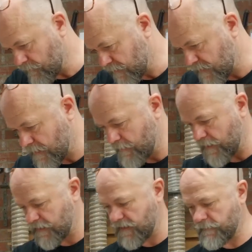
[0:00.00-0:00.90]
we'll turn
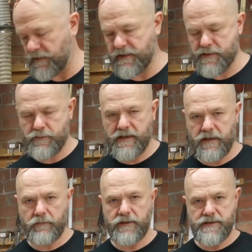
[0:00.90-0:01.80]
around and come in this
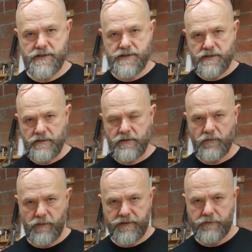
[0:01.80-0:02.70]
way, which is
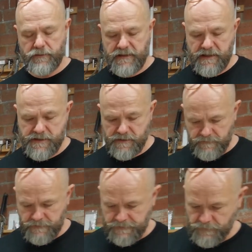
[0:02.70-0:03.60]
with the rotation.
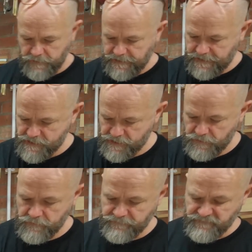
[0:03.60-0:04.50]
Okay,
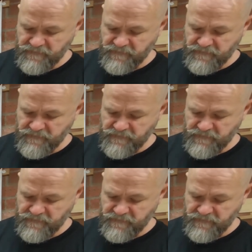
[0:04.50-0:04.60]
so